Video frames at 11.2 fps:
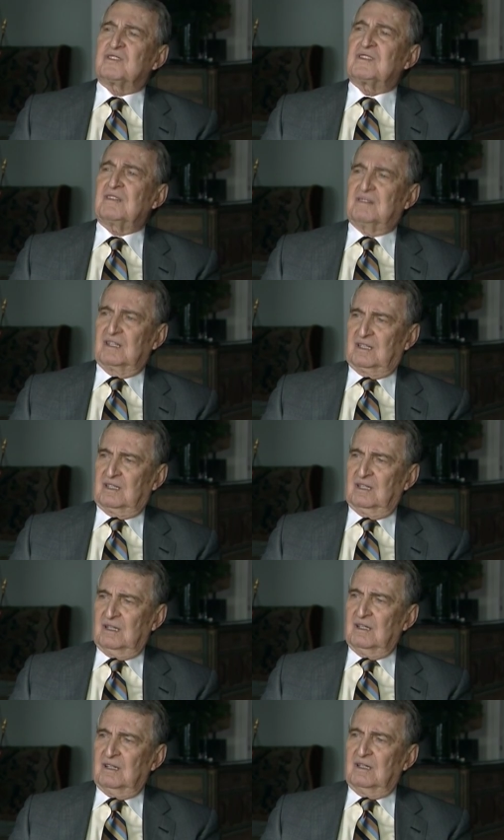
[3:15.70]
static
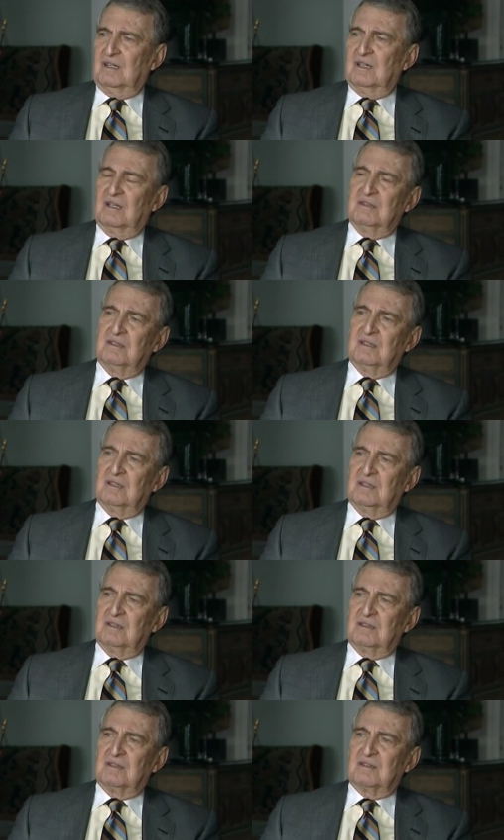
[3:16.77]
and
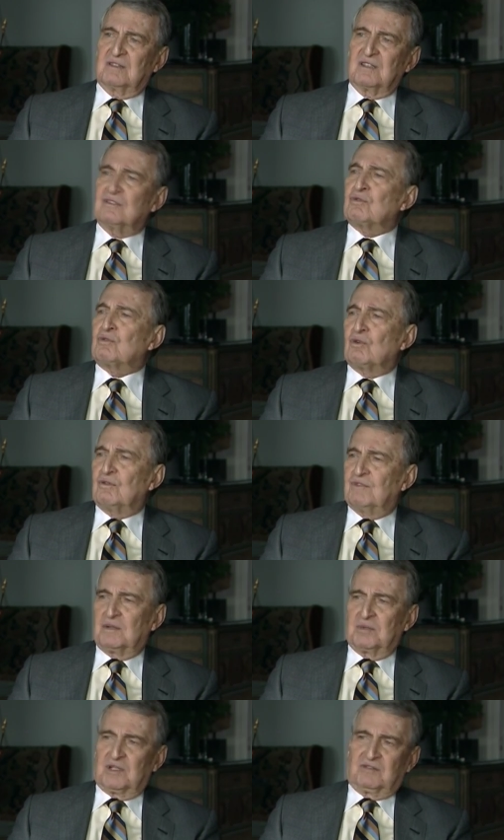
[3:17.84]
doesn't grow
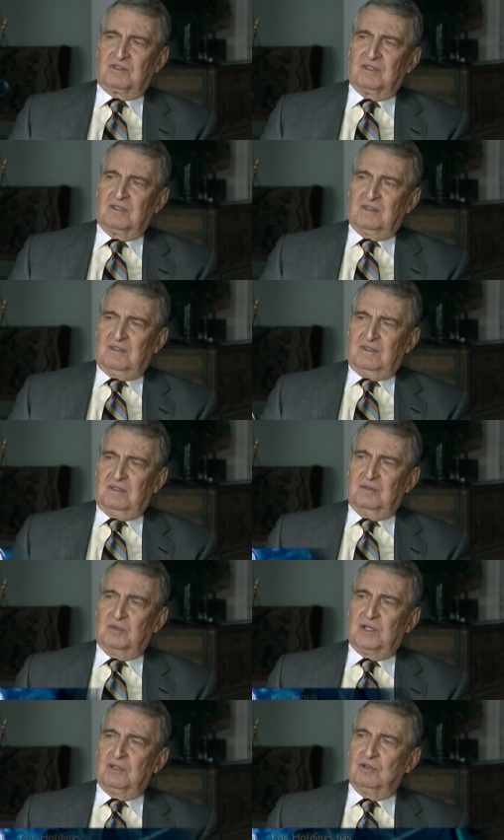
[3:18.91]
very much.
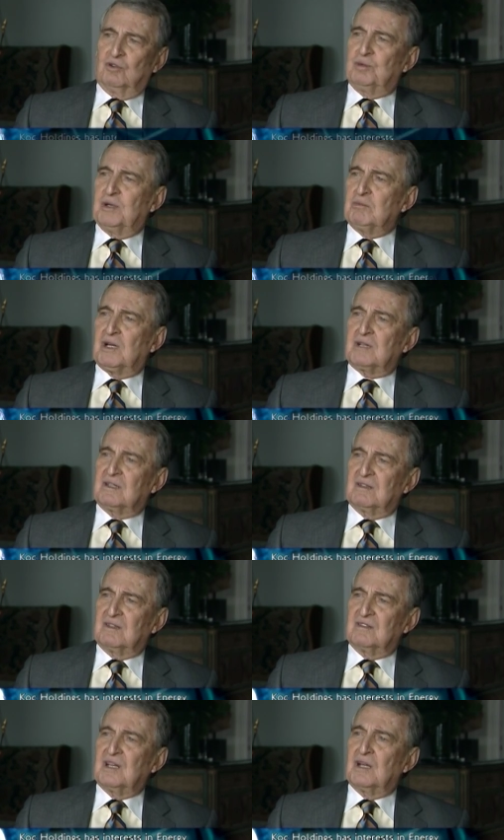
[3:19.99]
When European market
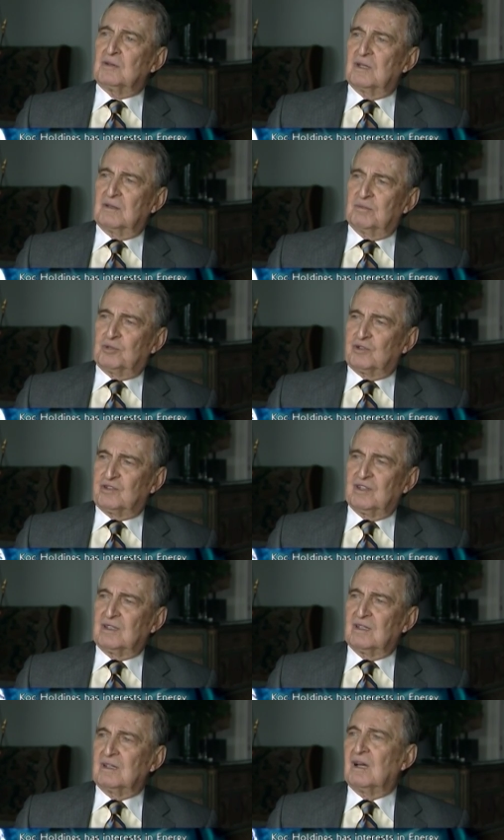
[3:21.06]
is down
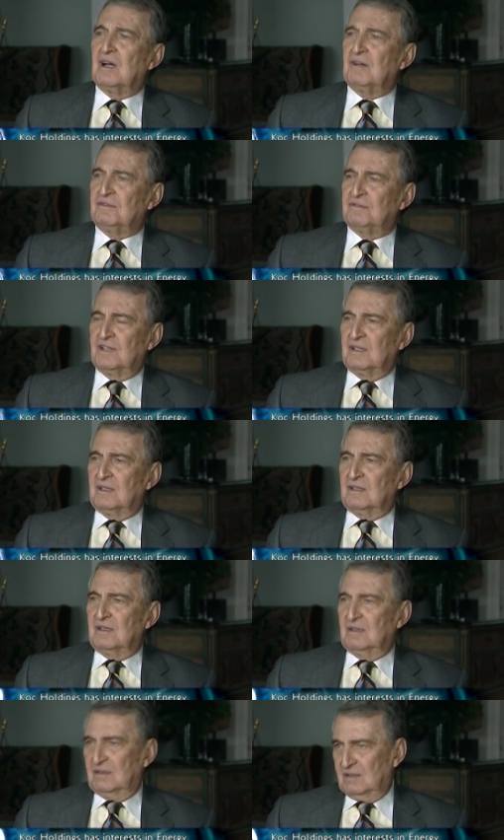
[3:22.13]
1.5%,
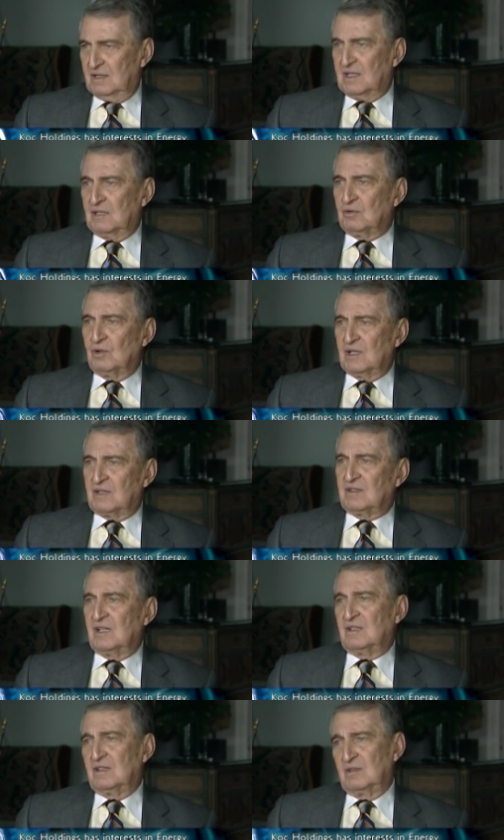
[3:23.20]
they get all
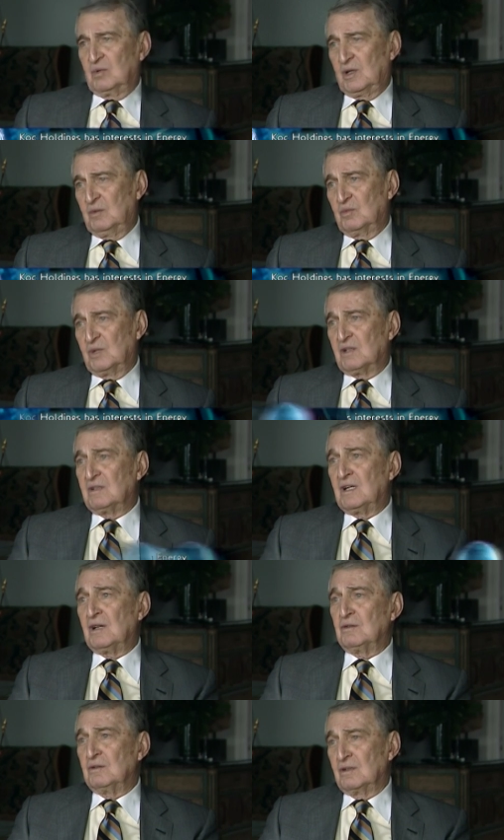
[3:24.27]
excited. When we're
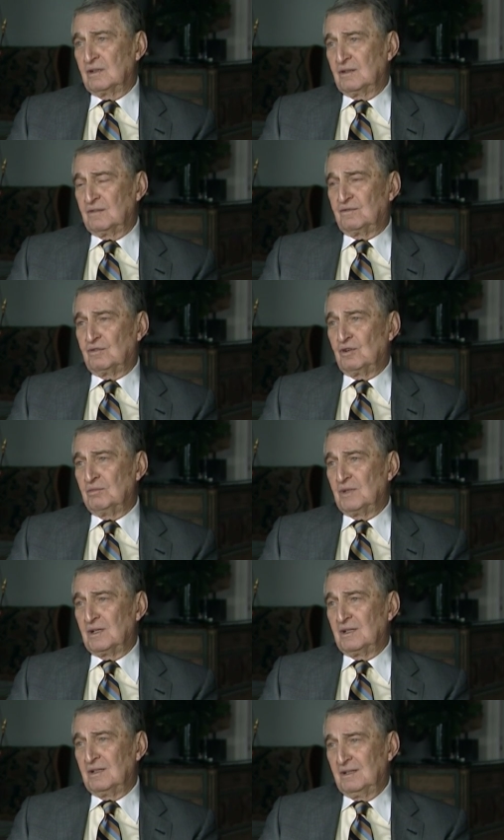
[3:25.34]
down from
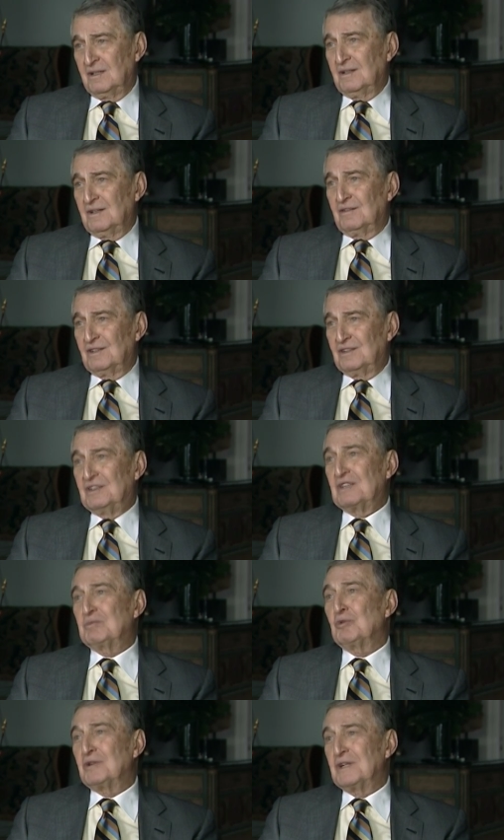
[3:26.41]

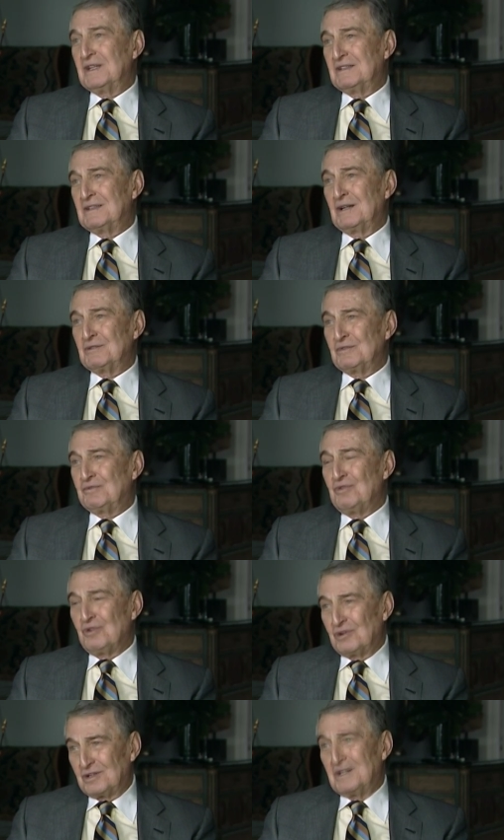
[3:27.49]
6.8 down to
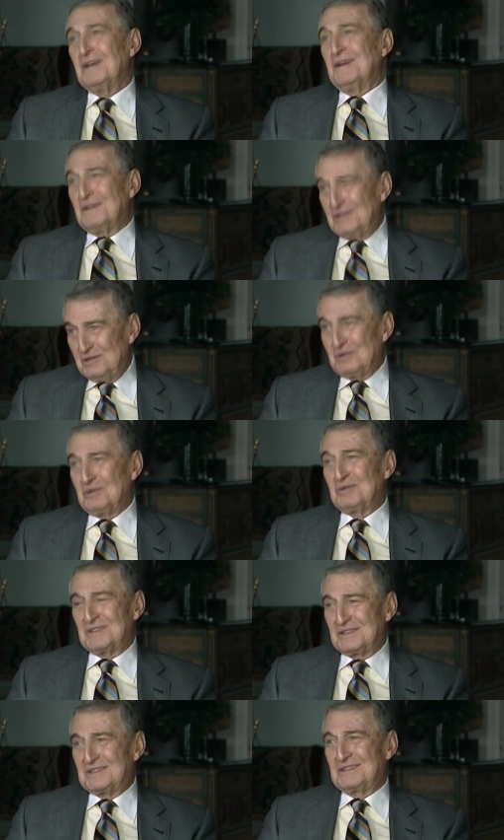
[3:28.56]
4, you know,
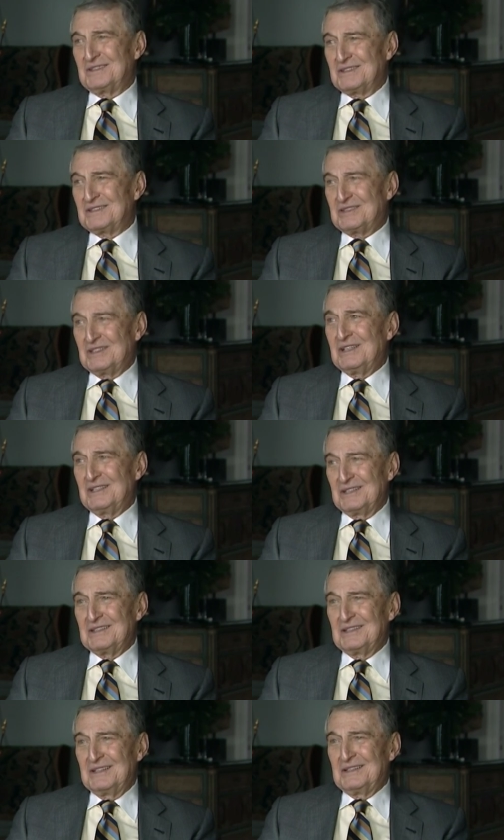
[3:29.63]
it's still
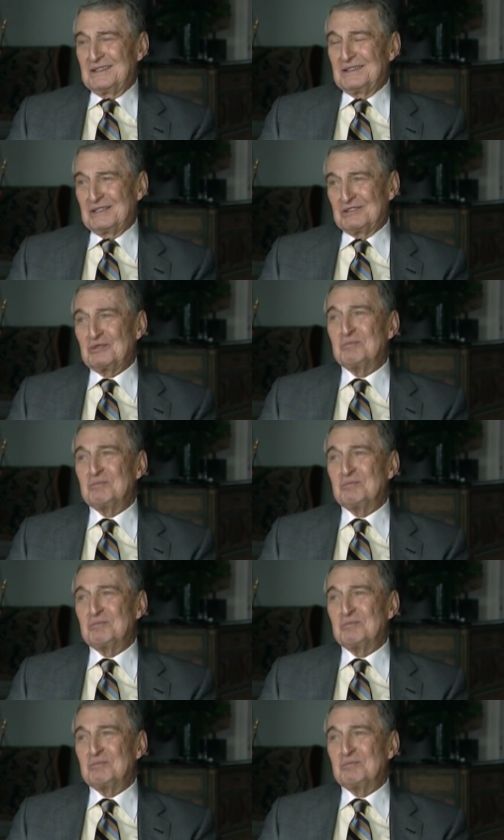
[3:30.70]
not so